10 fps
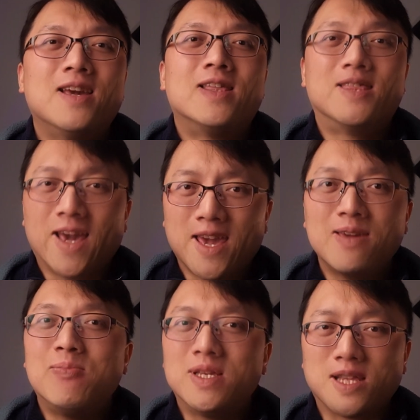They
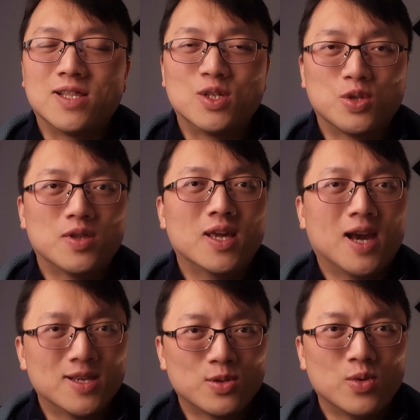misunderstood
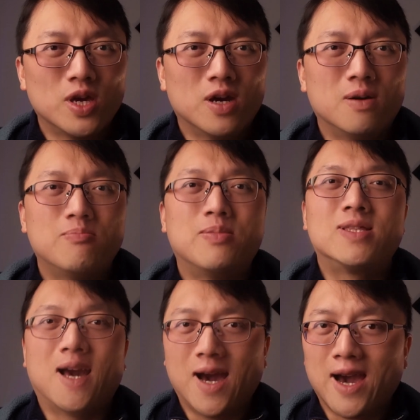God's will, but
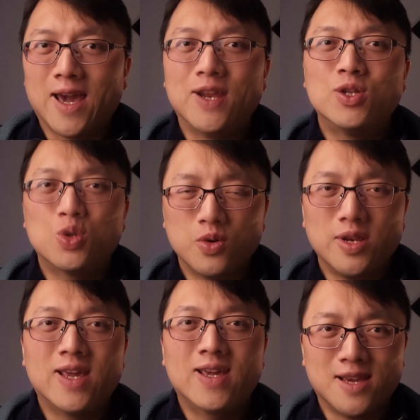I
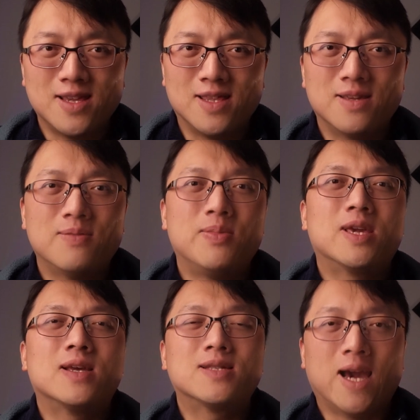truly get it
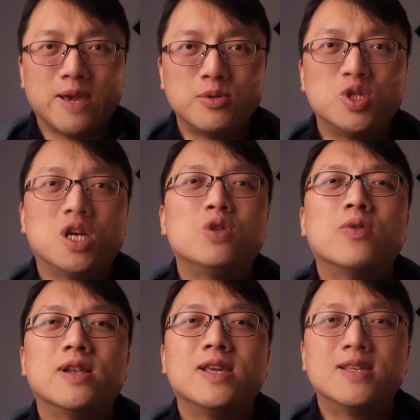because I am
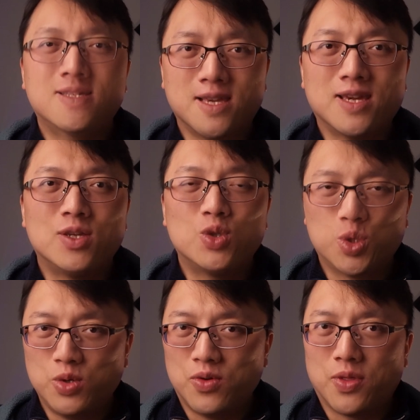genuinely seeking
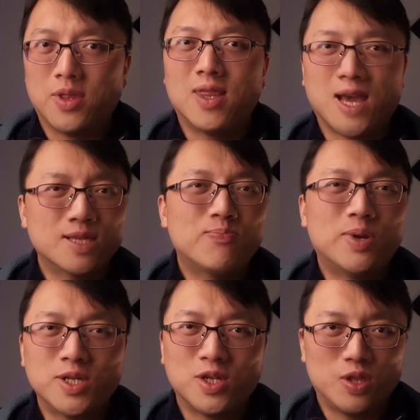truth, not
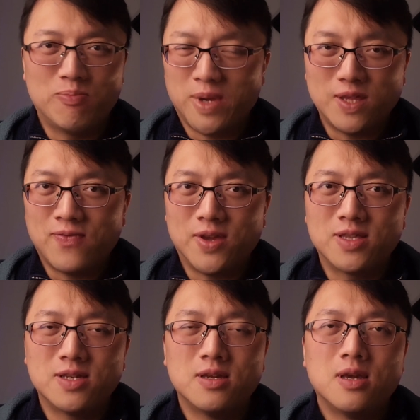personal
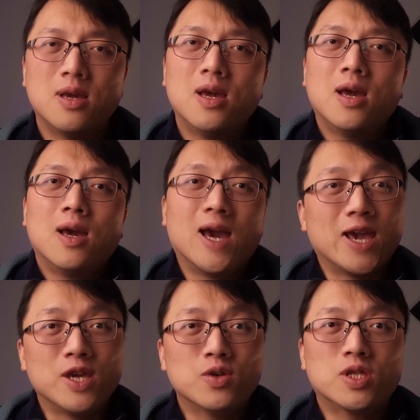benefit. I
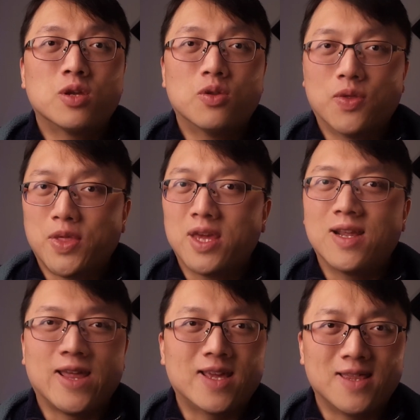used to think
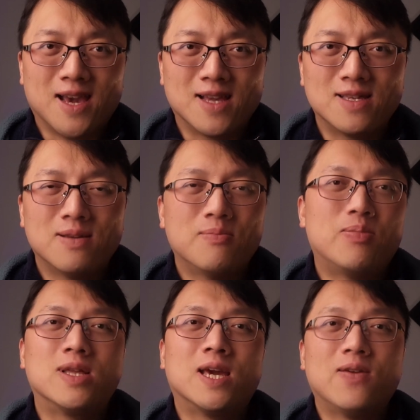like that,
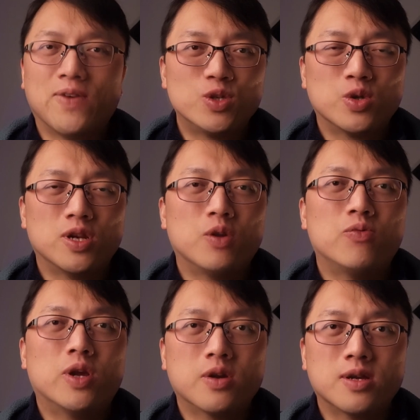but I eventually
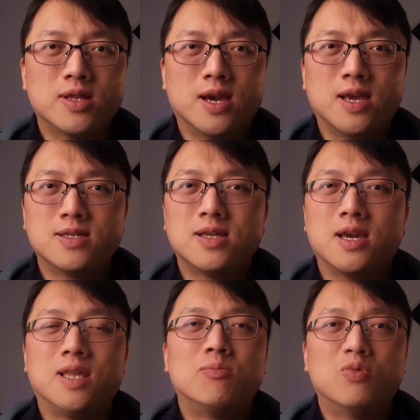recognized
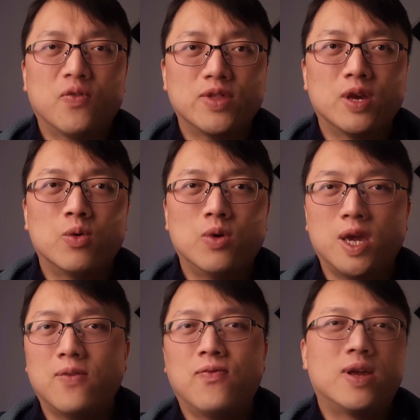and moved away
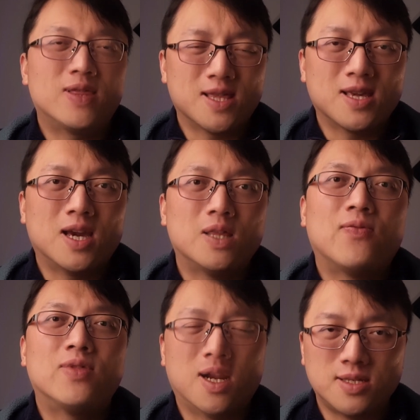from that kind of
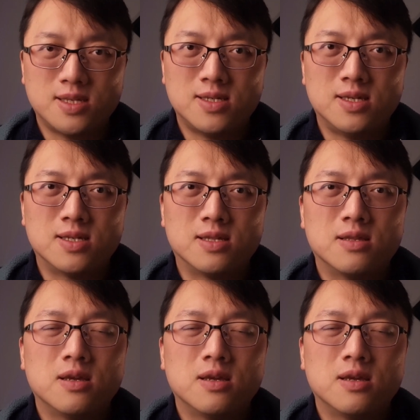narcissism.